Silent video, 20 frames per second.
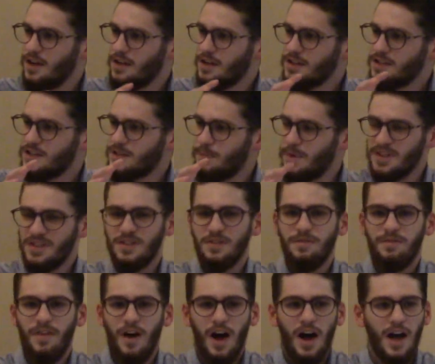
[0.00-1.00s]

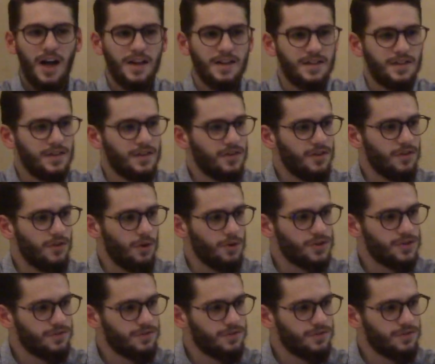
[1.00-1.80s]
specified those